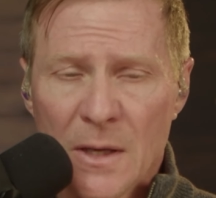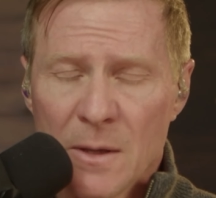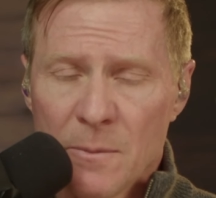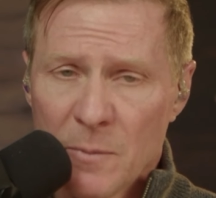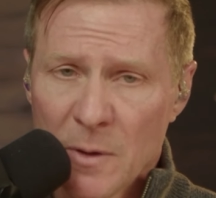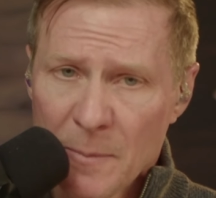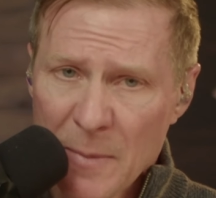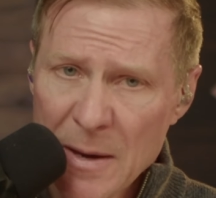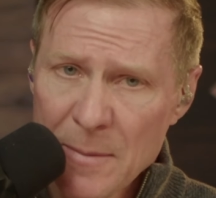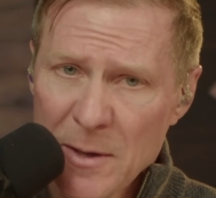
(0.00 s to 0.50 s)

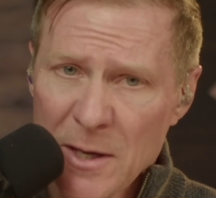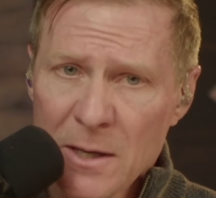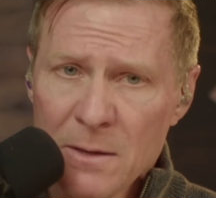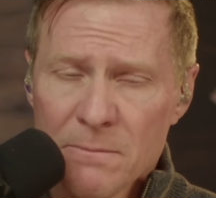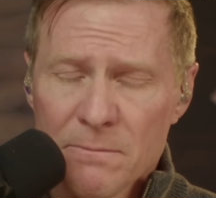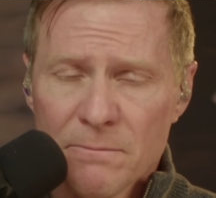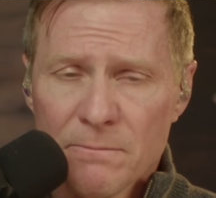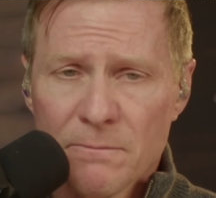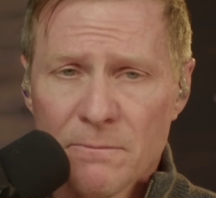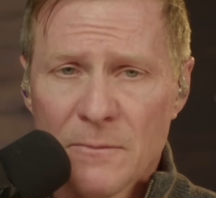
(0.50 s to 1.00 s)
But maybe,
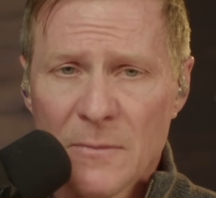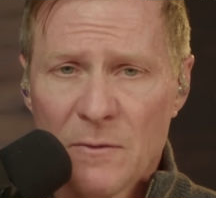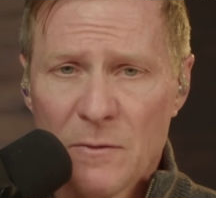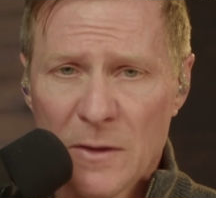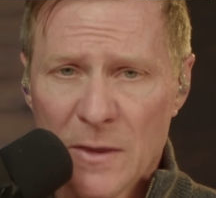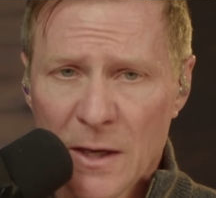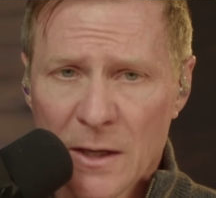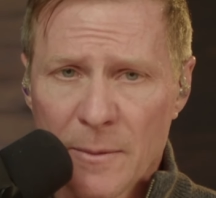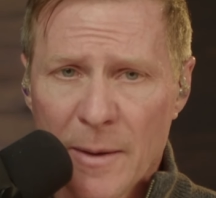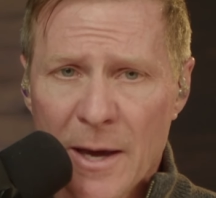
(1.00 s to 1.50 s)
if you
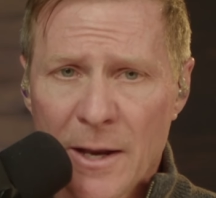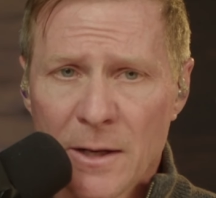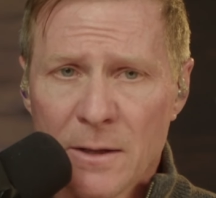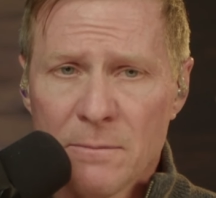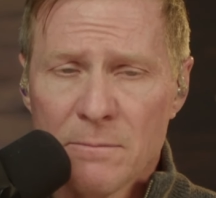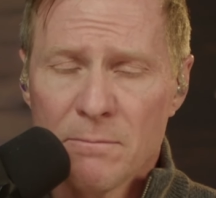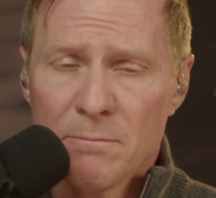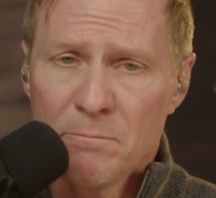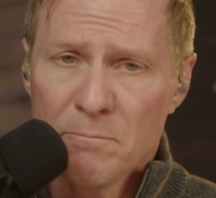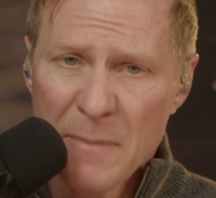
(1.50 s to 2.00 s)
think about it,
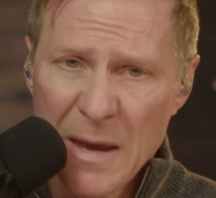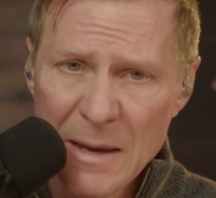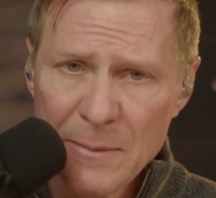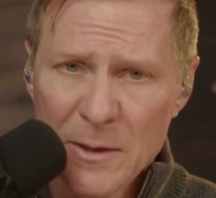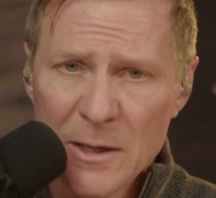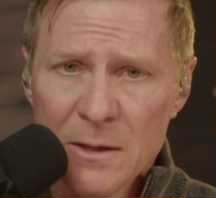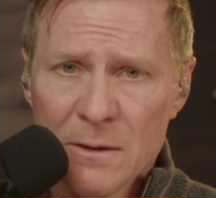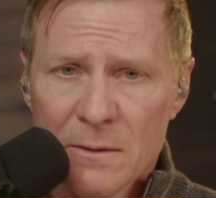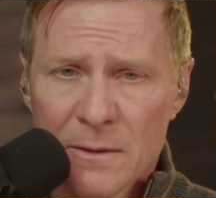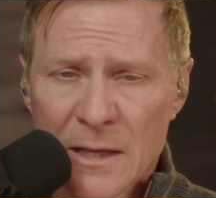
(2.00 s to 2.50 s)

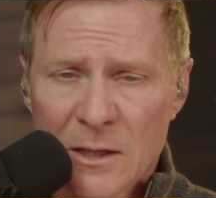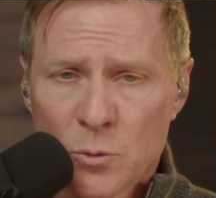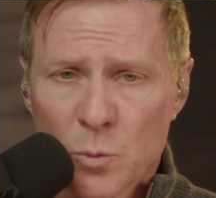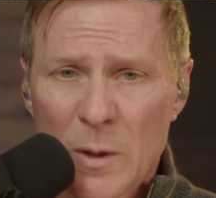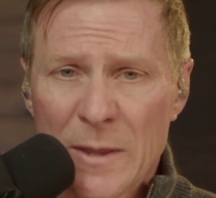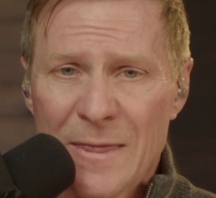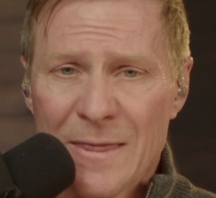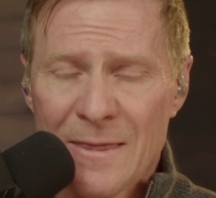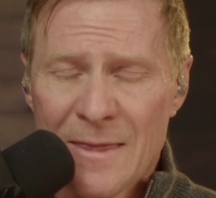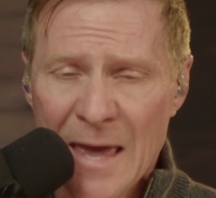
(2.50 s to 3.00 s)
maybe that's
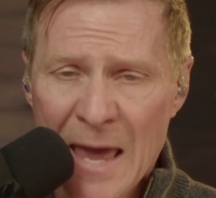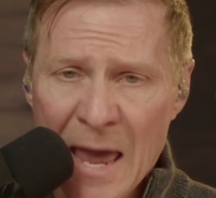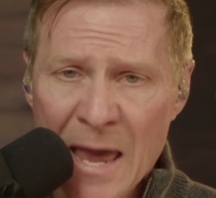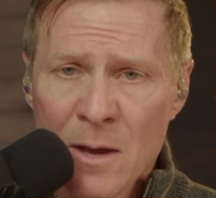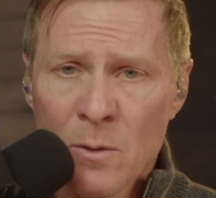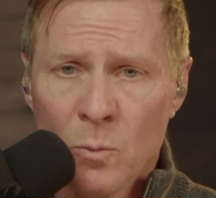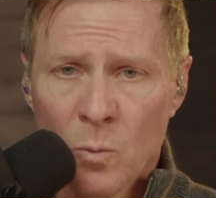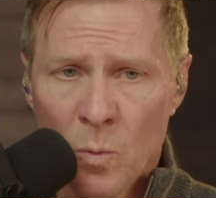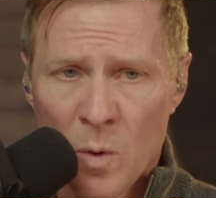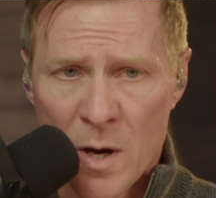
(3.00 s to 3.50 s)
what
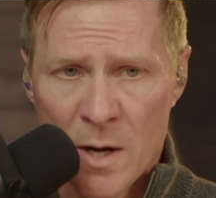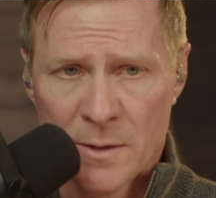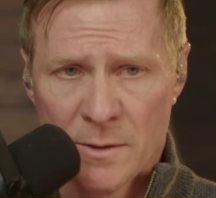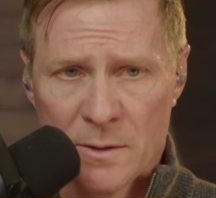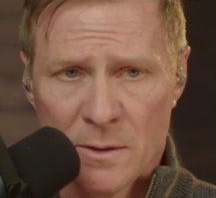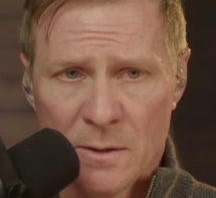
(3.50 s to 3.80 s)
they want.